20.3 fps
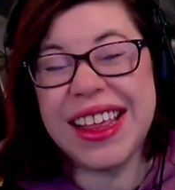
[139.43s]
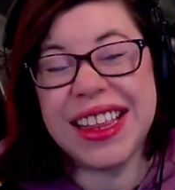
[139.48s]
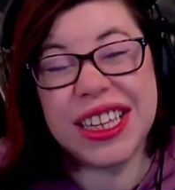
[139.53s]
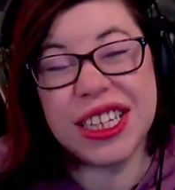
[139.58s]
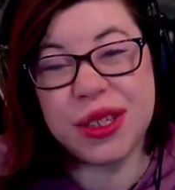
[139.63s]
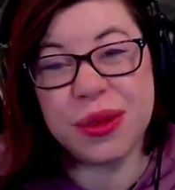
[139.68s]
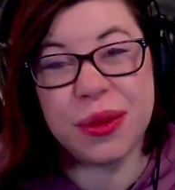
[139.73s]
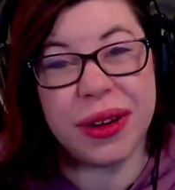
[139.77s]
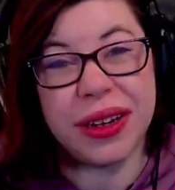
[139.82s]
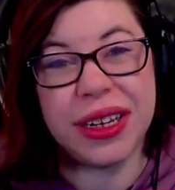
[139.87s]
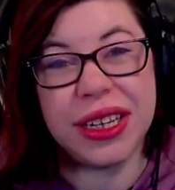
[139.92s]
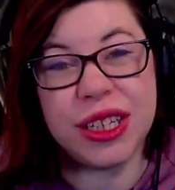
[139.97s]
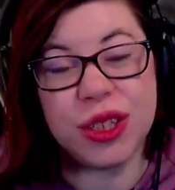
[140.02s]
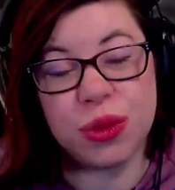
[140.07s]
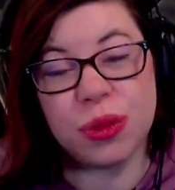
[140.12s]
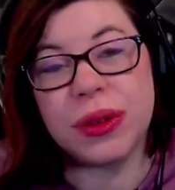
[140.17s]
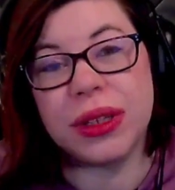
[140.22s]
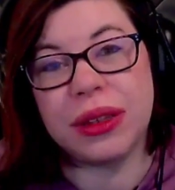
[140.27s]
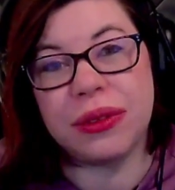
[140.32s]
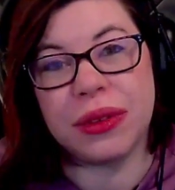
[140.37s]
This one
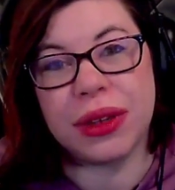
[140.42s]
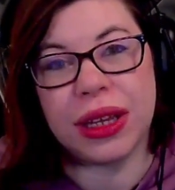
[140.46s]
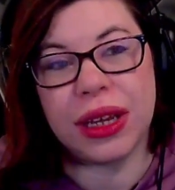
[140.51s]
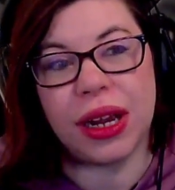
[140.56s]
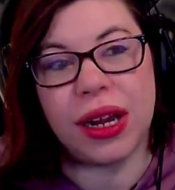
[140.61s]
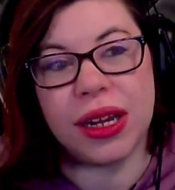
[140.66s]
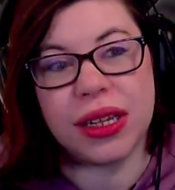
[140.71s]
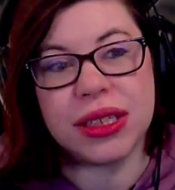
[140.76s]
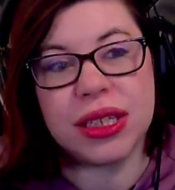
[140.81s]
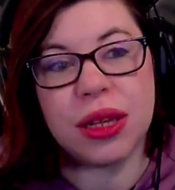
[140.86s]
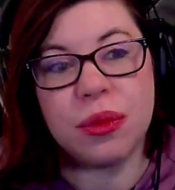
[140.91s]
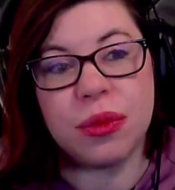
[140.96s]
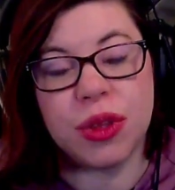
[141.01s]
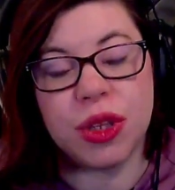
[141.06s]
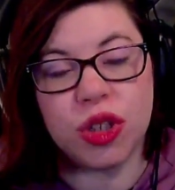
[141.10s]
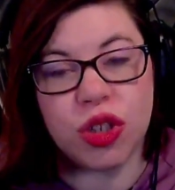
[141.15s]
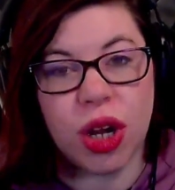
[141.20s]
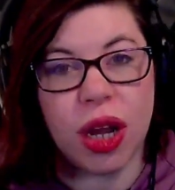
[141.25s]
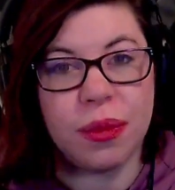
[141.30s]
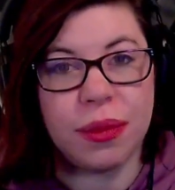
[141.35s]
is really, really awesome.
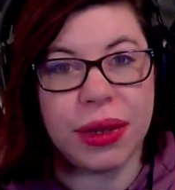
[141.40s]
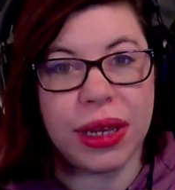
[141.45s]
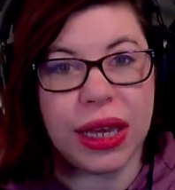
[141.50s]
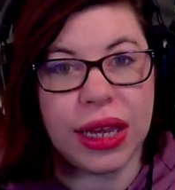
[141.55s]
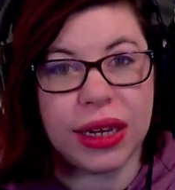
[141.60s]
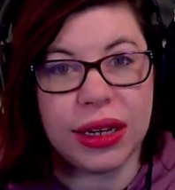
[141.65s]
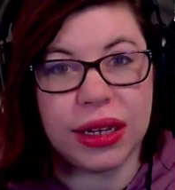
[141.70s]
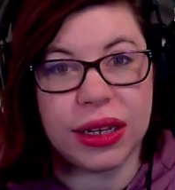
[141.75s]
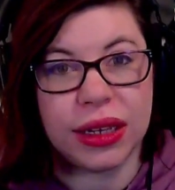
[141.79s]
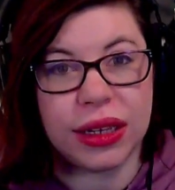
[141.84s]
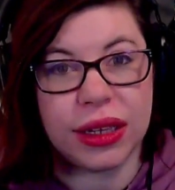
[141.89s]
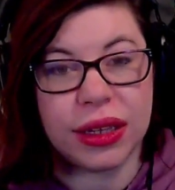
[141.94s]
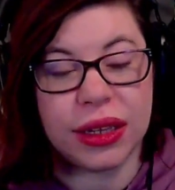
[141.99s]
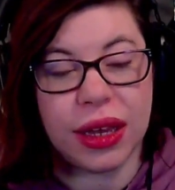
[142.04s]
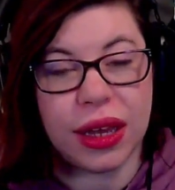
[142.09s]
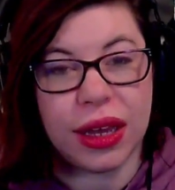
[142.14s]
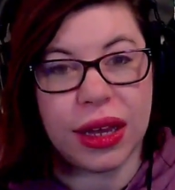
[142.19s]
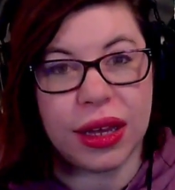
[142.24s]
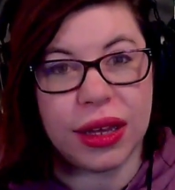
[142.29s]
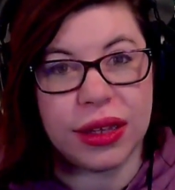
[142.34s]
The draw mechanic
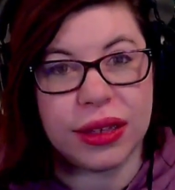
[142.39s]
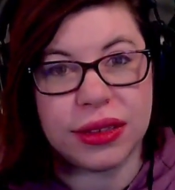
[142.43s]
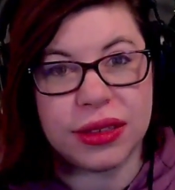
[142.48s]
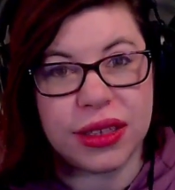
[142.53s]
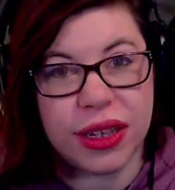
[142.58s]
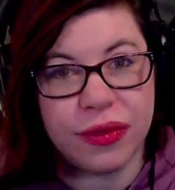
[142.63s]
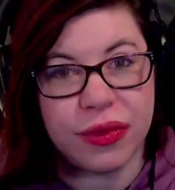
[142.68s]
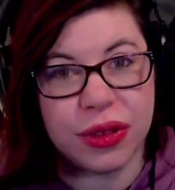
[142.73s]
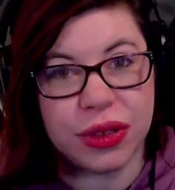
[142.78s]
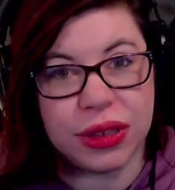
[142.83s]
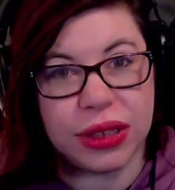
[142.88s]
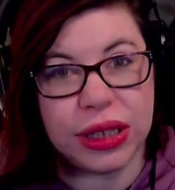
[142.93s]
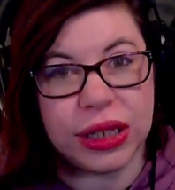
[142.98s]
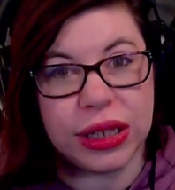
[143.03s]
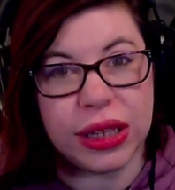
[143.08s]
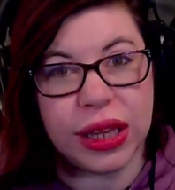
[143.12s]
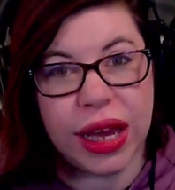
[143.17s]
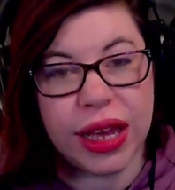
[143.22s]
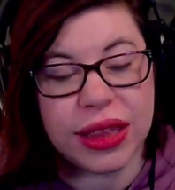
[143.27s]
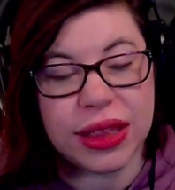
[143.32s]
uh,
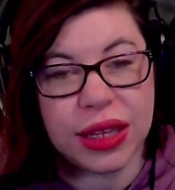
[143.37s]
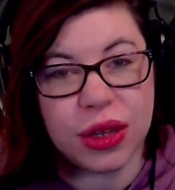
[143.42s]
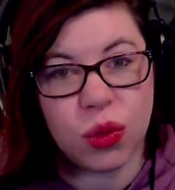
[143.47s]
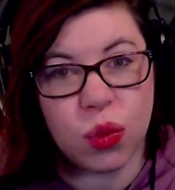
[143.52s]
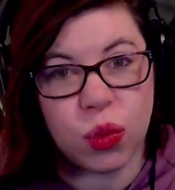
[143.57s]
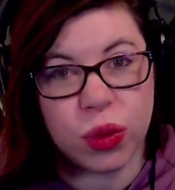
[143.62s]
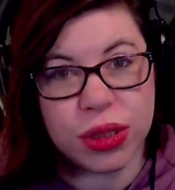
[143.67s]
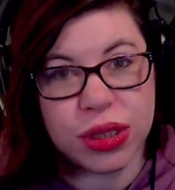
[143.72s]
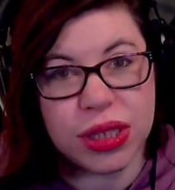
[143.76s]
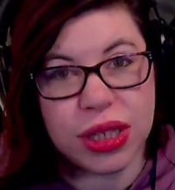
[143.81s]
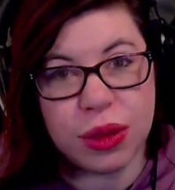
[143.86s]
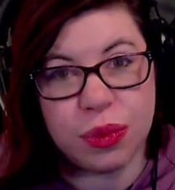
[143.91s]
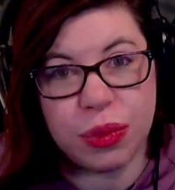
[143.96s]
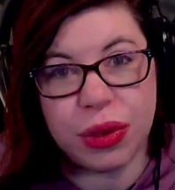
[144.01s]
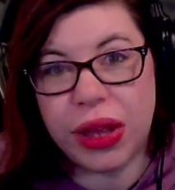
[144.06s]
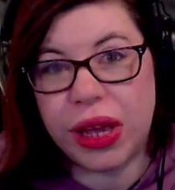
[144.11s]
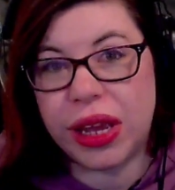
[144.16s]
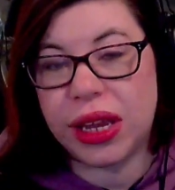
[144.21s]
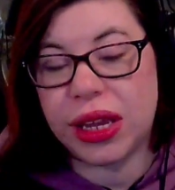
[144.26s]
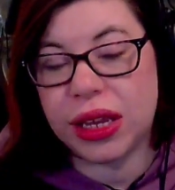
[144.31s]
definitely, I think, will see
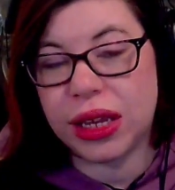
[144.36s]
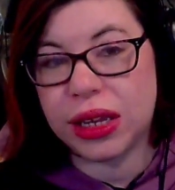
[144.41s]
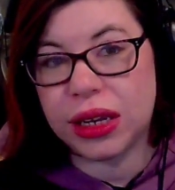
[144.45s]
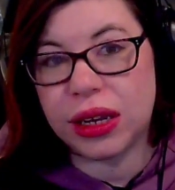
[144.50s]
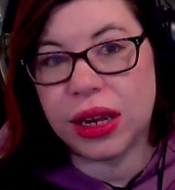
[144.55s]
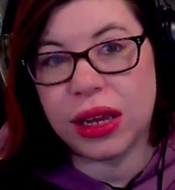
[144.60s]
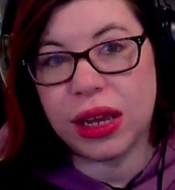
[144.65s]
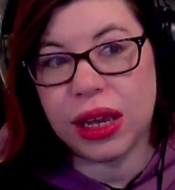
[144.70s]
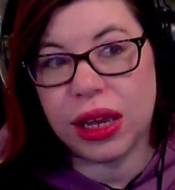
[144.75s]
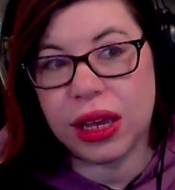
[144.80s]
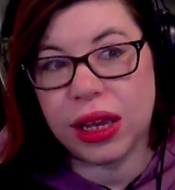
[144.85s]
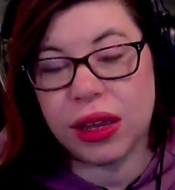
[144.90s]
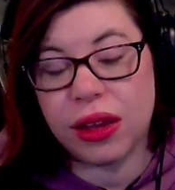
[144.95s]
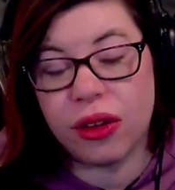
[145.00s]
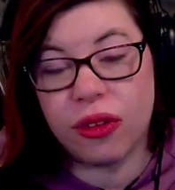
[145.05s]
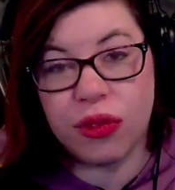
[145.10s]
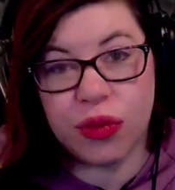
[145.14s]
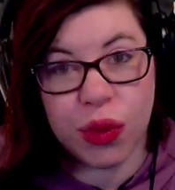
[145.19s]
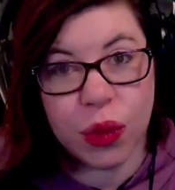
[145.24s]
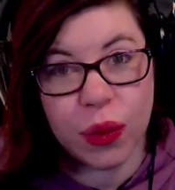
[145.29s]
play in
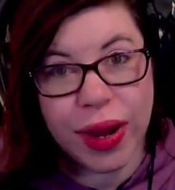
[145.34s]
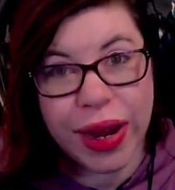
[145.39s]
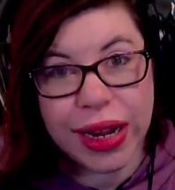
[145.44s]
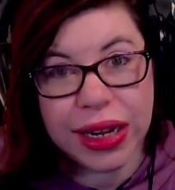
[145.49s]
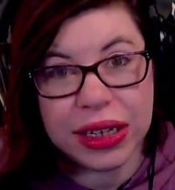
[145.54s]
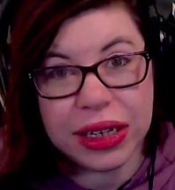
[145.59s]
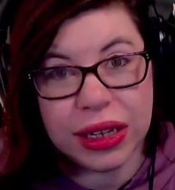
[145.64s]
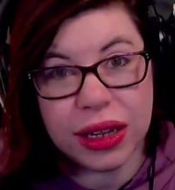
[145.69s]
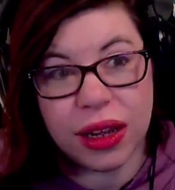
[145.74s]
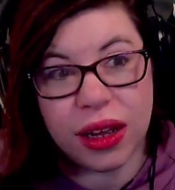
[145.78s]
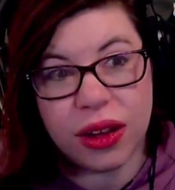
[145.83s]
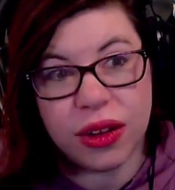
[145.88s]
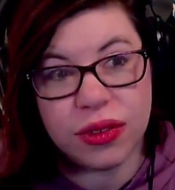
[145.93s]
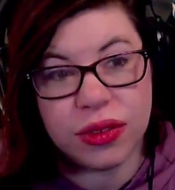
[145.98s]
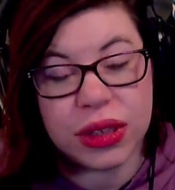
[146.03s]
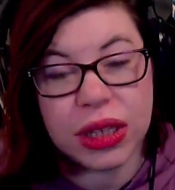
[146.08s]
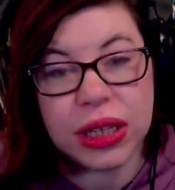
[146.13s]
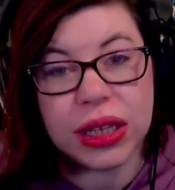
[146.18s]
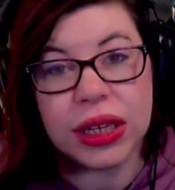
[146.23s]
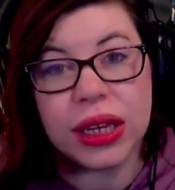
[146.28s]
a variety
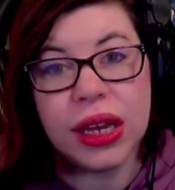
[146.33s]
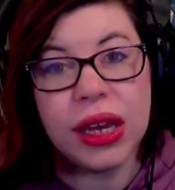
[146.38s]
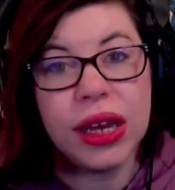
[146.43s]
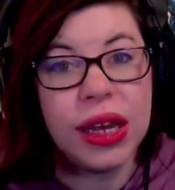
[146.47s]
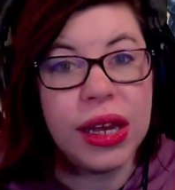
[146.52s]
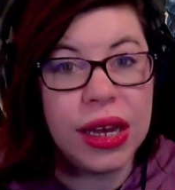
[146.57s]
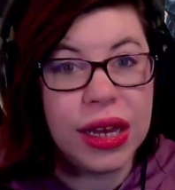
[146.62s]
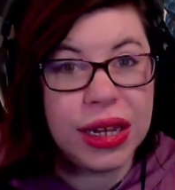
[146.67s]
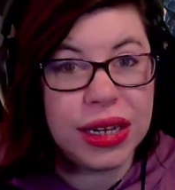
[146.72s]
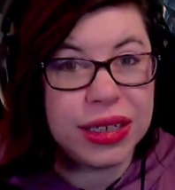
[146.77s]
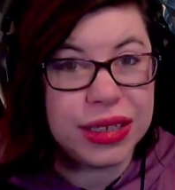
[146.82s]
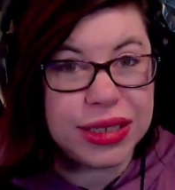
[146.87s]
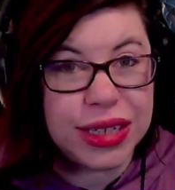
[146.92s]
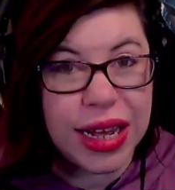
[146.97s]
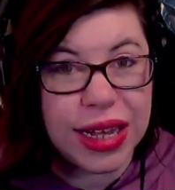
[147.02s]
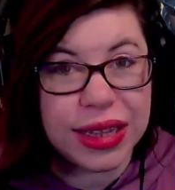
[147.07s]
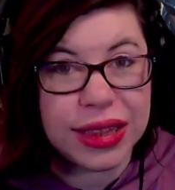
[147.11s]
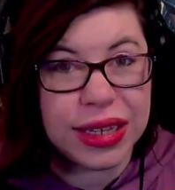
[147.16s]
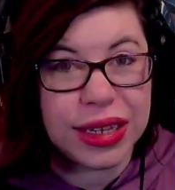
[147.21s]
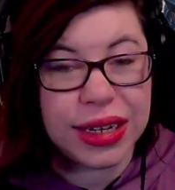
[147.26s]
of the
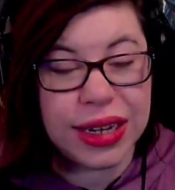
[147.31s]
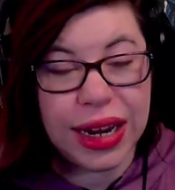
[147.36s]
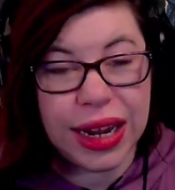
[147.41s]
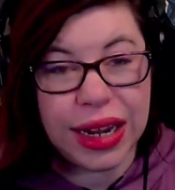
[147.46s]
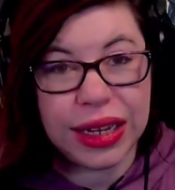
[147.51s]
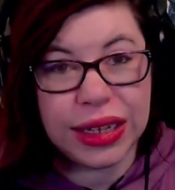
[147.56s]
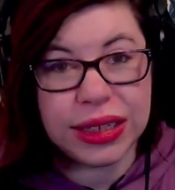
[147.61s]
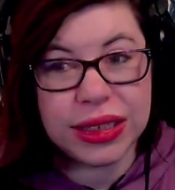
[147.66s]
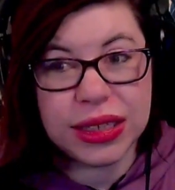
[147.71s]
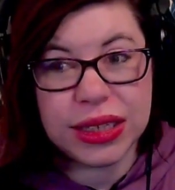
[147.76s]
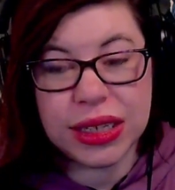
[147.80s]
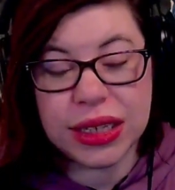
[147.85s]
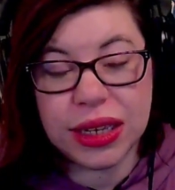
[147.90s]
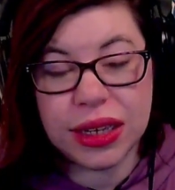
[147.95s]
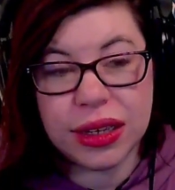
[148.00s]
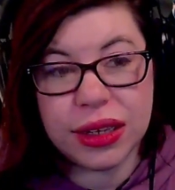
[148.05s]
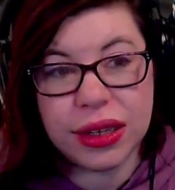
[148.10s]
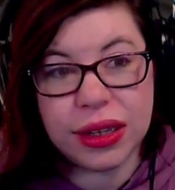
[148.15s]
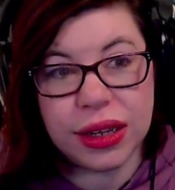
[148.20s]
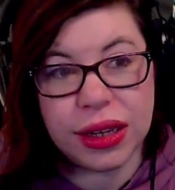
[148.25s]
Death Knight
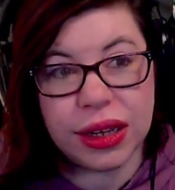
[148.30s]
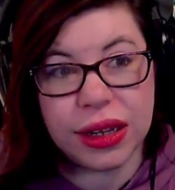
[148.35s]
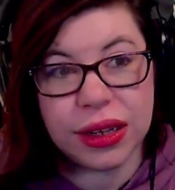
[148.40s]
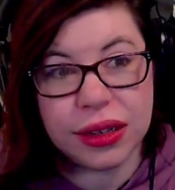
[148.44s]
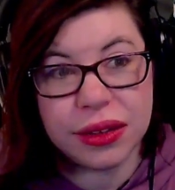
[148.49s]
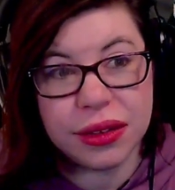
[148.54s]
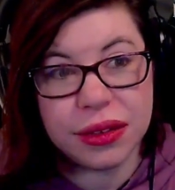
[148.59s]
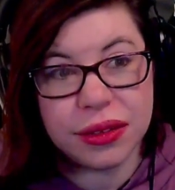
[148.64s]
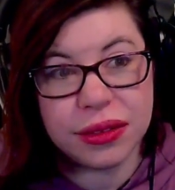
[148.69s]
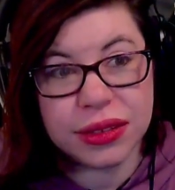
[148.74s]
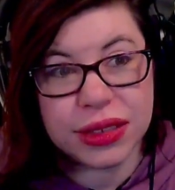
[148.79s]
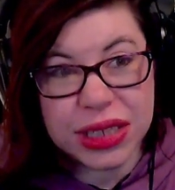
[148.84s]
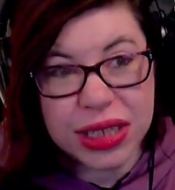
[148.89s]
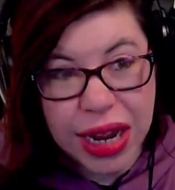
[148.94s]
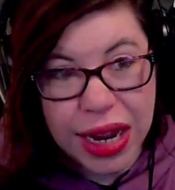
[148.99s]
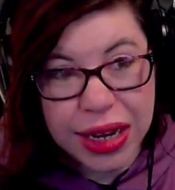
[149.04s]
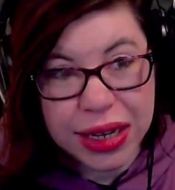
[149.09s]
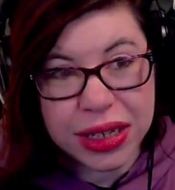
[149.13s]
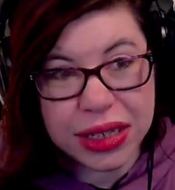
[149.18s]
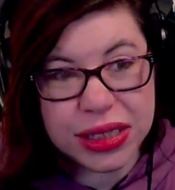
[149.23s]
uh,
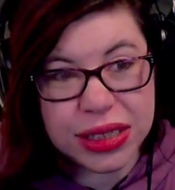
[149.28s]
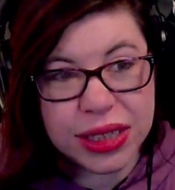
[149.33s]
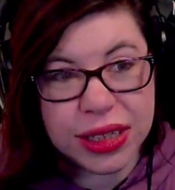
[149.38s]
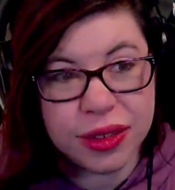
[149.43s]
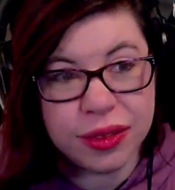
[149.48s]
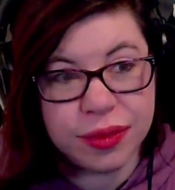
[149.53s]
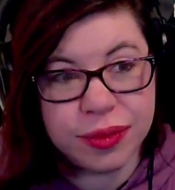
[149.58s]
decks.